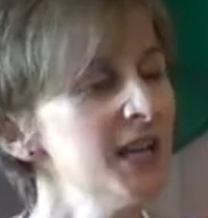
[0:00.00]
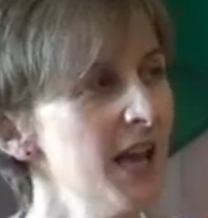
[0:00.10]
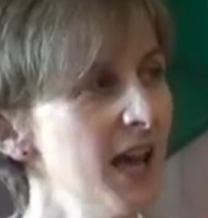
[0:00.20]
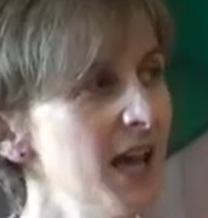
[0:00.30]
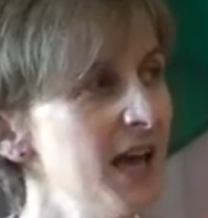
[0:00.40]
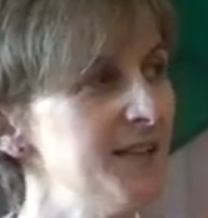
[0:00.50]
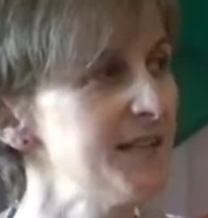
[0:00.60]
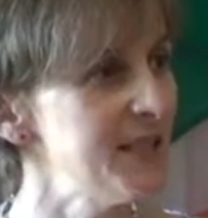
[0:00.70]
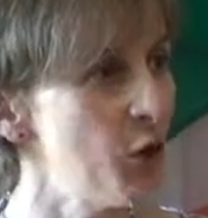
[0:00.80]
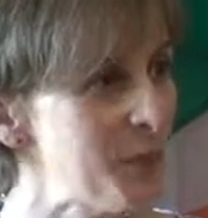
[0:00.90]
the
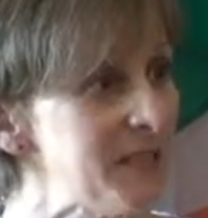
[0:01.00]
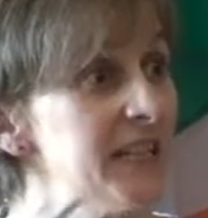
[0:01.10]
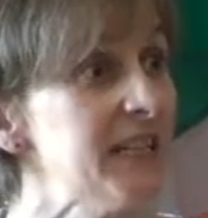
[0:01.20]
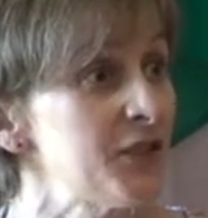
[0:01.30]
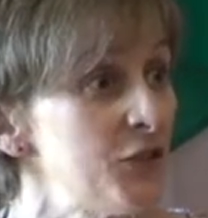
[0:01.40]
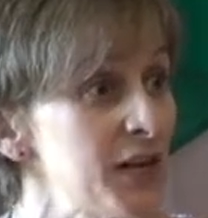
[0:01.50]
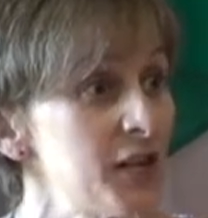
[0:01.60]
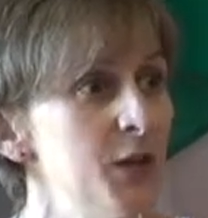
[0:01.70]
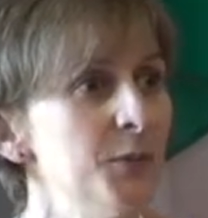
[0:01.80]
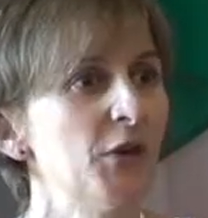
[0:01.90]
CRPD and
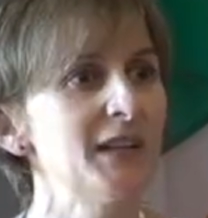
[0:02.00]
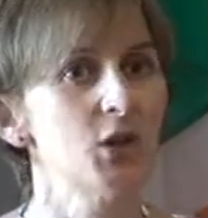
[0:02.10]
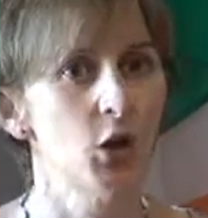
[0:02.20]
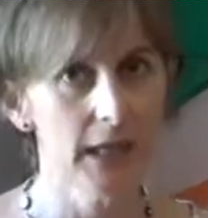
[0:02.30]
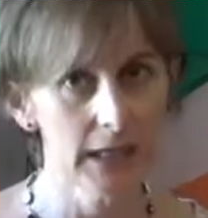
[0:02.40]
international human rights law